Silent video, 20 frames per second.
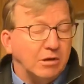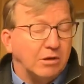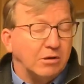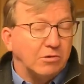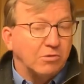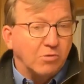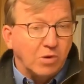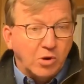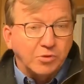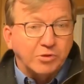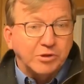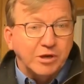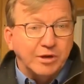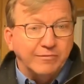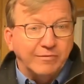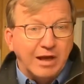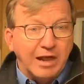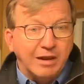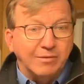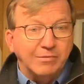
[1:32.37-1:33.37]
growth and
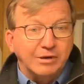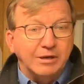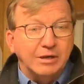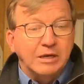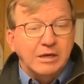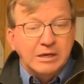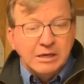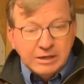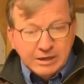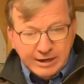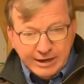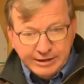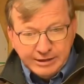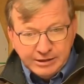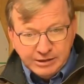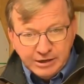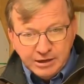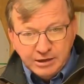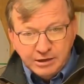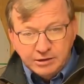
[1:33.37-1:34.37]
development and a
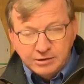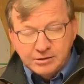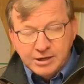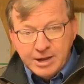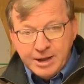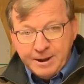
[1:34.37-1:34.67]
yield.